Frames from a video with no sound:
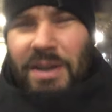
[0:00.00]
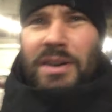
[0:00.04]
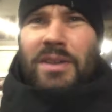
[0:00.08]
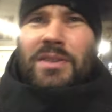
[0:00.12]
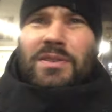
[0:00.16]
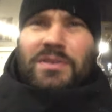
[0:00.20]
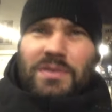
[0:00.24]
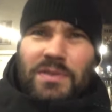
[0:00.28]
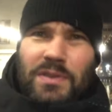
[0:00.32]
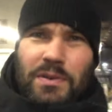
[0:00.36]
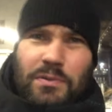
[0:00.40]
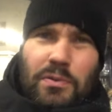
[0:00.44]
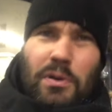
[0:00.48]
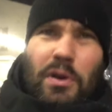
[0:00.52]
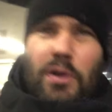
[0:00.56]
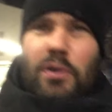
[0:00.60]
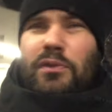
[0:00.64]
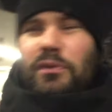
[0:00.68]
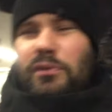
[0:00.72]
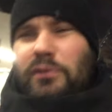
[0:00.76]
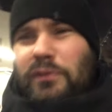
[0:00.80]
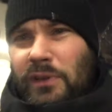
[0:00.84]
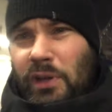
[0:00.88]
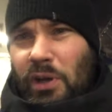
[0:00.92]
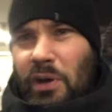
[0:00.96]
to the Rode
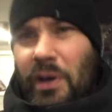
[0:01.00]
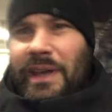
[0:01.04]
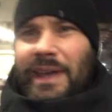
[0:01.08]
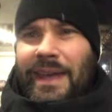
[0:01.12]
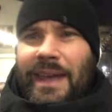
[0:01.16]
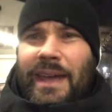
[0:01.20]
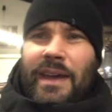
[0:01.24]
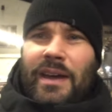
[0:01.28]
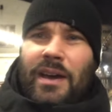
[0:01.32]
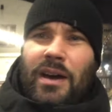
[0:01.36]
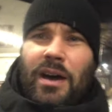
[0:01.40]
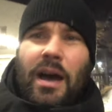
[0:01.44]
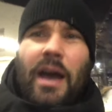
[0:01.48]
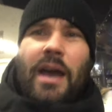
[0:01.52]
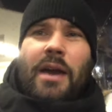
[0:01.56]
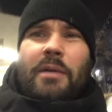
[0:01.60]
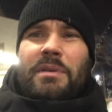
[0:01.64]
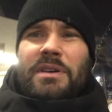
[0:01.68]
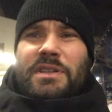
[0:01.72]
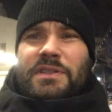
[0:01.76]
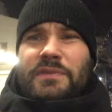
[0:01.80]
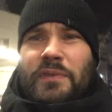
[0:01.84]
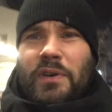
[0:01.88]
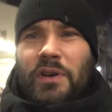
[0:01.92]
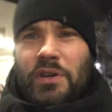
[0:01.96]
Vlogger Kit
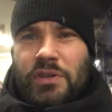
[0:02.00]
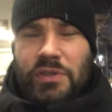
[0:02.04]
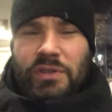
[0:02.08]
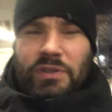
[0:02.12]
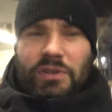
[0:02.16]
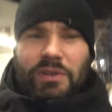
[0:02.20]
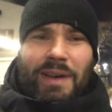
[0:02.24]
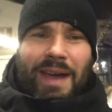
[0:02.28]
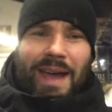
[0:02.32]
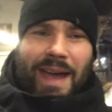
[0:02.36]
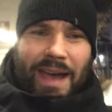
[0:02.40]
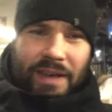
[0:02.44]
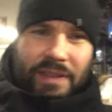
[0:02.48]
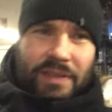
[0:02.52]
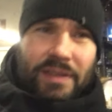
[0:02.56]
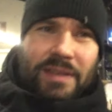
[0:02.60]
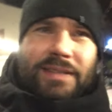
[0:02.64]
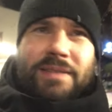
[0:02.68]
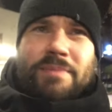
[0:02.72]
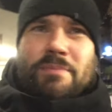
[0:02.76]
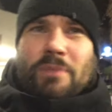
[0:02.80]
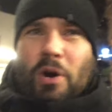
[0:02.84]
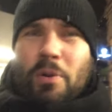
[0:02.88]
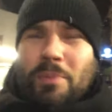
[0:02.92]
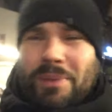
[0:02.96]
iOS version at
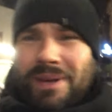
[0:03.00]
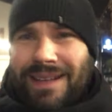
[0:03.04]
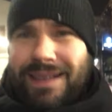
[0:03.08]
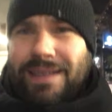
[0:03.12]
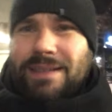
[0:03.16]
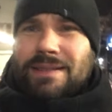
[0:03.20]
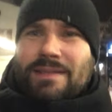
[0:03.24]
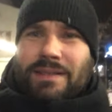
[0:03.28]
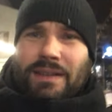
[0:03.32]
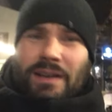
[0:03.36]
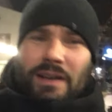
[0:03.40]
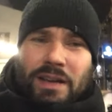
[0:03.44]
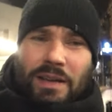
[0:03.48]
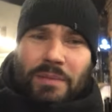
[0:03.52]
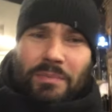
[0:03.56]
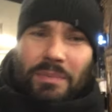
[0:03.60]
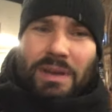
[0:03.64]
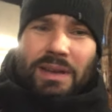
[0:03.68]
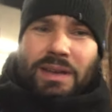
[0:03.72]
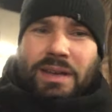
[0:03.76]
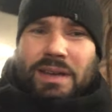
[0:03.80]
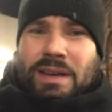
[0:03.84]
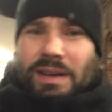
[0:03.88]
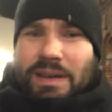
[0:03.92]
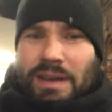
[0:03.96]
this moment in time.
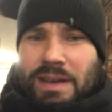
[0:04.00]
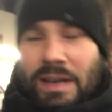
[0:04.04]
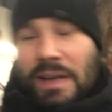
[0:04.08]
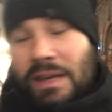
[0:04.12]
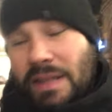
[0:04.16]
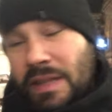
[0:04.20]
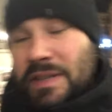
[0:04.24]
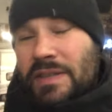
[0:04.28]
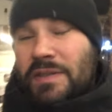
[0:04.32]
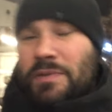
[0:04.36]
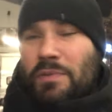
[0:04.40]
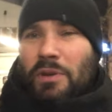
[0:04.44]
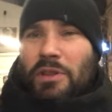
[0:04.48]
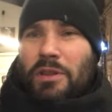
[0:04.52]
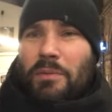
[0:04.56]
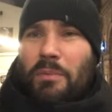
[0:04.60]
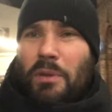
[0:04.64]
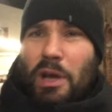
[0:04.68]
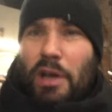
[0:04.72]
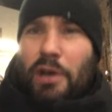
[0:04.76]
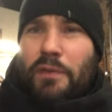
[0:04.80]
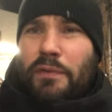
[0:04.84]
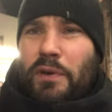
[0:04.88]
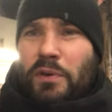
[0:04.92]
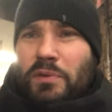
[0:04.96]
This is what the
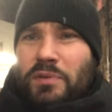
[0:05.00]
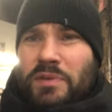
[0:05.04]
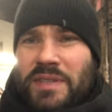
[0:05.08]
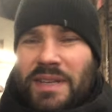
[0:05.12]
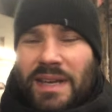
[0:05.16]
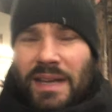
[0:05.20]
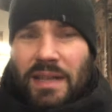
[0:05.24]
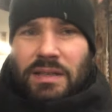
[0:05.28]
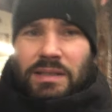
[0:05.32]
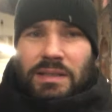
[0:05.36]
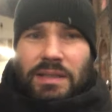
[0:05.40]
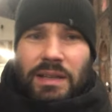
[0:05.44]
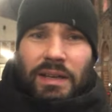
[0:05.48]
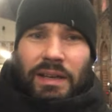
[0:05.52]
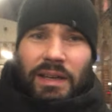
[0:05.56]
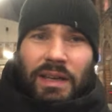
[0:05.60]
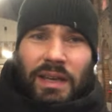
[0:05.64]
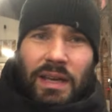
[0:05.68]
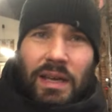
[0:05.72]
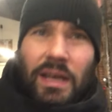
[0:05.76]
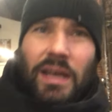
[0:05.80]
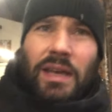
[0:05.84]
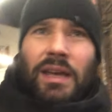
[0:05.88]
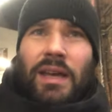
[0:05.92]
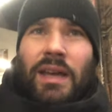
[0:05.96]
microphone sounds like.
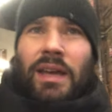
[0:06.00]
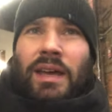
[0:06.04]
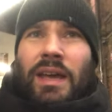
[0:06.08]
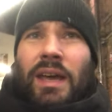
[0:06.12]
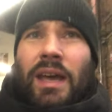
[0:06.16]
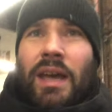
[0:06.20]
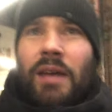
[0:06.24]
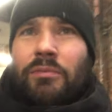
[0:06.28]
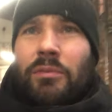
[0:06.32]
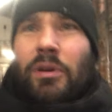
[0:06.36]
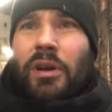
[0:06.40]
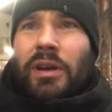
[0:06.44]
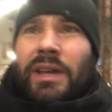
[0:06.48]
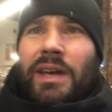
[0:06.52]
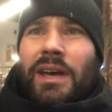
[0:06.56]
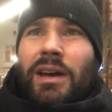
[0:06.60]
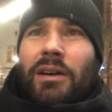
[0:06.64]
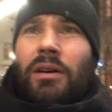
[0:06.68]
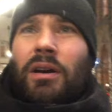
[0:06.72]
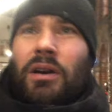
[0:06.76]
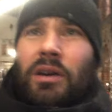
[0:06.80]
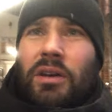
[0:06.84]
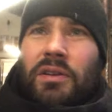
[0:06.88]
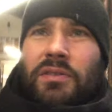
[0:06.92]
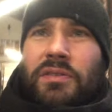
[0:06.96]
And right now
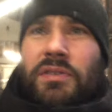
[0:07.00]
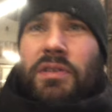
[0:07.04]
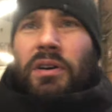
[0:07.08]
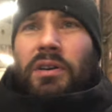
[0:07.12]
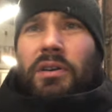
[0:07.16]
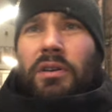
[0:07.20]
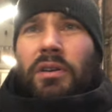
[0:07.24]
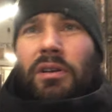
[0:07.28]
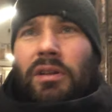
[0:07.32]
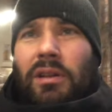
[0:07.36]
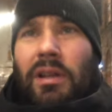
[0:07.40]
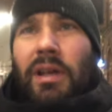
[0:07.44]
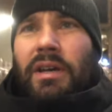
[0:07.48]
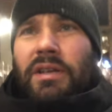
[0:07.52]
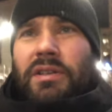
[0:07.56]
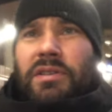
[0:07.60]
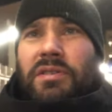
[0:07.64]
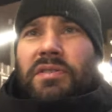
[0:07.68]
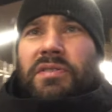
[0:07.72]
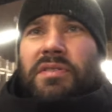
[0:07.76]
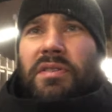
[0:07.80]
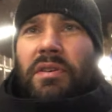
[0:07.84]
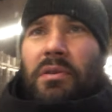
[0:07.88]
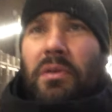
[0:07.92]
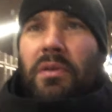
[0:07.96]
I'm going to turn on a light
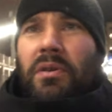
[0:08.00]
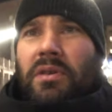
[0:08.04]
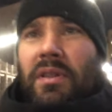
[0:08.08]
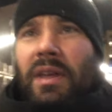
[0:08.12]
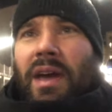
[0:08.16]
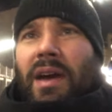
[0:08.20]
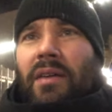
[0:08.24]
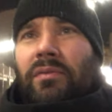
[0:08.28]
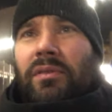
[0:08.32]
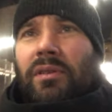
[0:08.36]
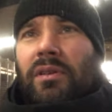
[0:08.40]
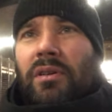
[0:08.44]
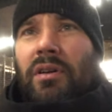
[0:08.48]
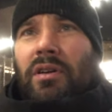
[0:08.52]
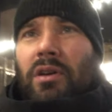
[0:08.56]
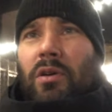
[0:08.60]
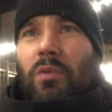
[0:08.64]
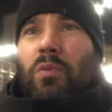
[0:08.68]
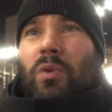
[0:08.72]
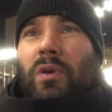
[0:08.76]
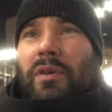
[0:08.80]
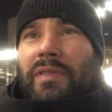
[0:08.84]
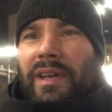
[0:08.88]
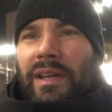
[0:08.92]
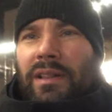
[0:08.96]
just so you can have a look at
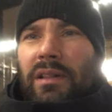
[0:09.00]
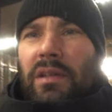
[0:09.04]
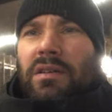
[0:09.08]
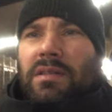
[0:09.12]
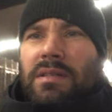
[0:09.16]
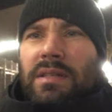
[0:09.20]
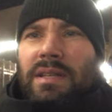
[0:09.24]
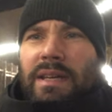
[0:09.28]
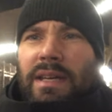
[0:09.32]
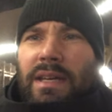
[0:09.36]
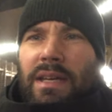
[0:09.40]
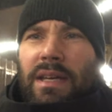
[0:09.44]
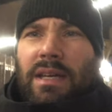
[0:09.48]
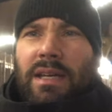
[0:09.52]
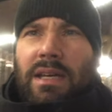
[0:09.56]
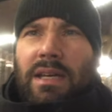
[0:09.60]
what that looks like.